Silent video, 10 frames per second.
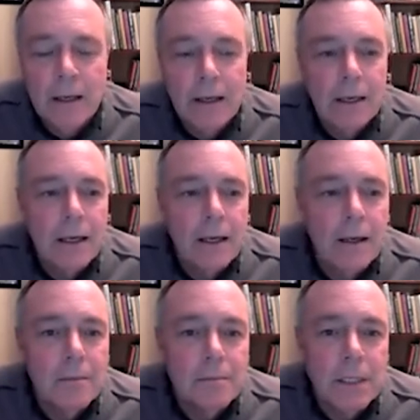
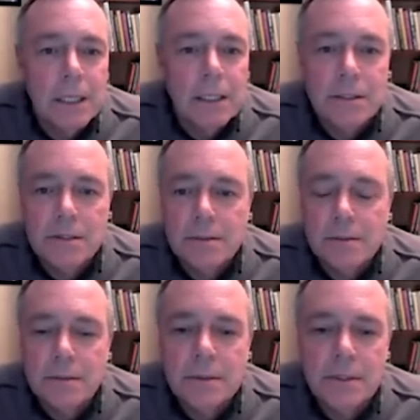But I just
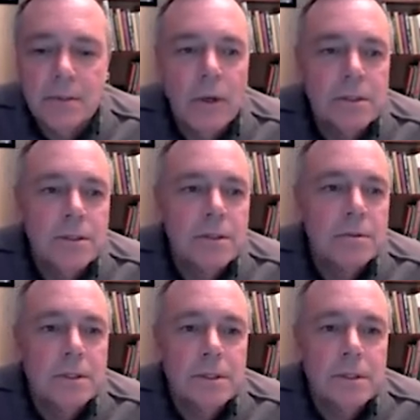want
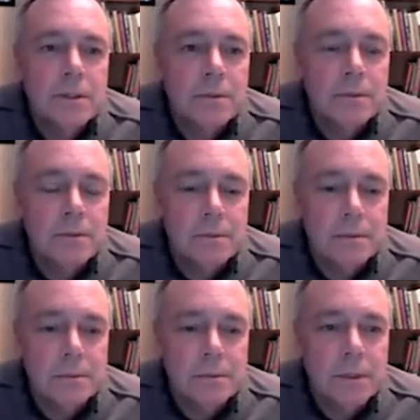you to
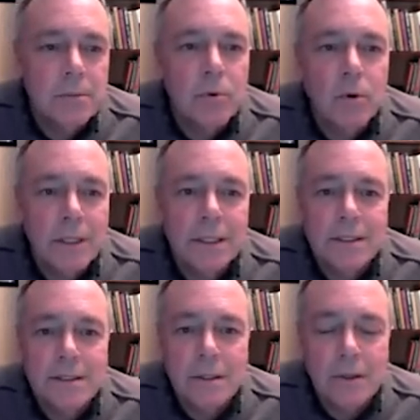point
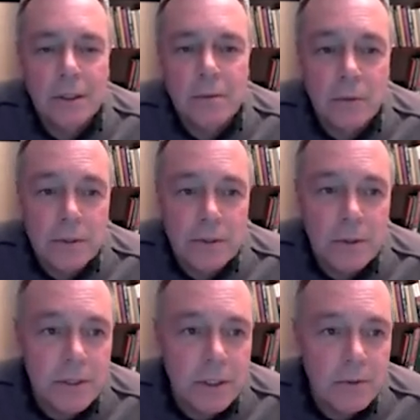this incredible
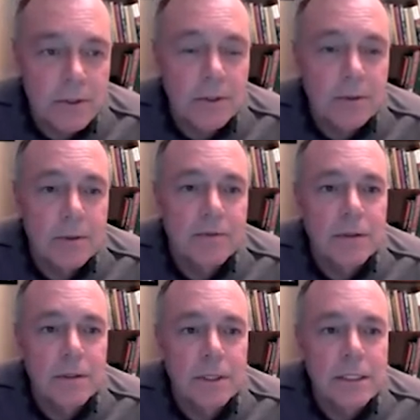resource out to you. If
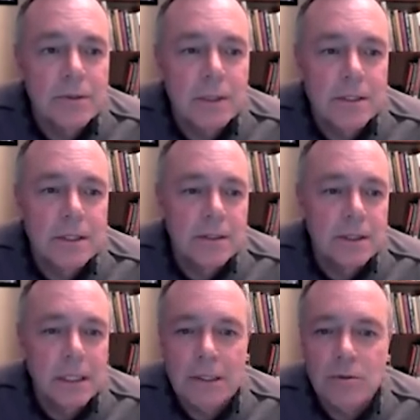you're interested
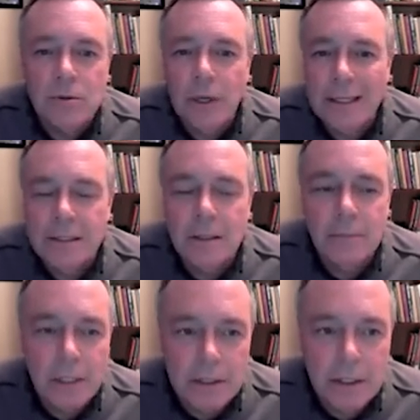in trying
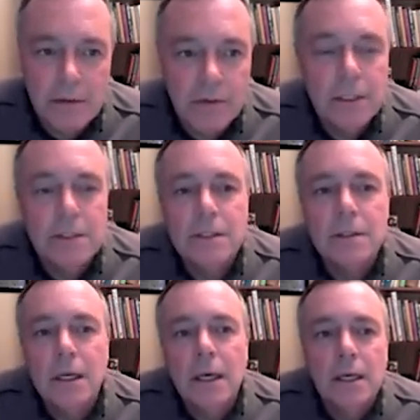something different
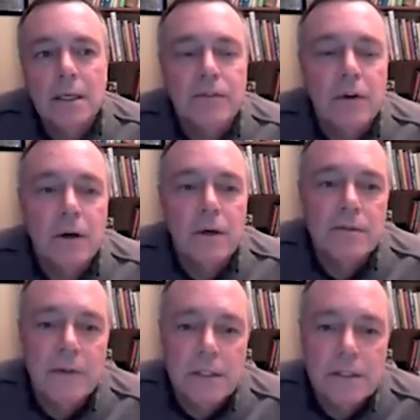as far as
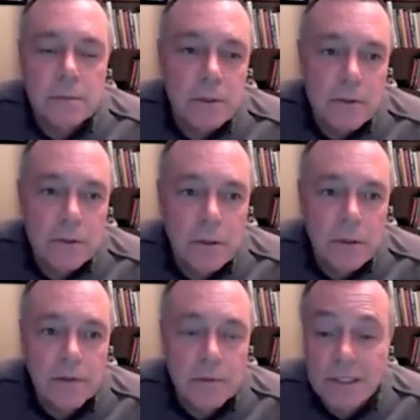vegetables
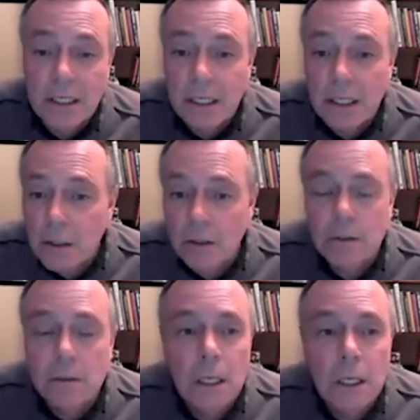from seed go,